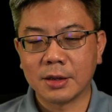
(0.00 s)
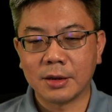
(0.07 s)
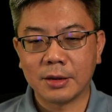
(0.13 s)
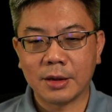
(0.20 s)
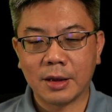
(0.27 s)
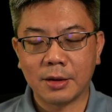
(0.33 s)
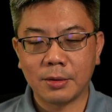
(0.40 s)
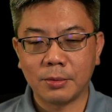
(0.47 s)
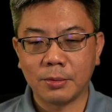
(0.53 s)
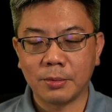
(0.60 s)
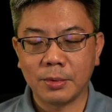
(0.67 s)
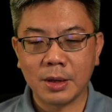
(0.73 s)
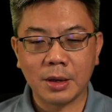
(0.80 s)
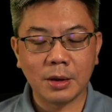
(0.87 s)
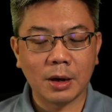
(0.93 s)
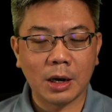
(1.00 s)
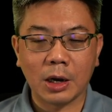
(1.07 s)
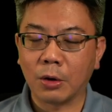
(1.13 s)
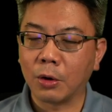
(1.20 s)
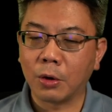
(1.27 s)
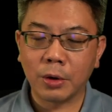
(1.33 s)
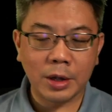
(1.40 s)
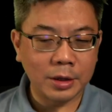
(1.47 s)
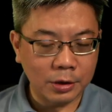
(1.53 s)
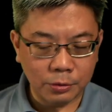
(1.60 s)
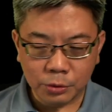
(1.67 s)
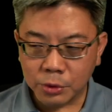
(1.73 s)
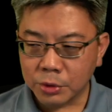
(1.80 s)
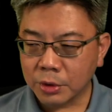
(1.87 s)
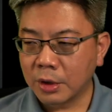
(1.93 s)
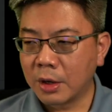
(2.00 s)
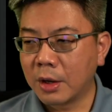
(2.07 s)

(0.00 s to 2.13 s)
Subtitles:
that we are all anti-rook.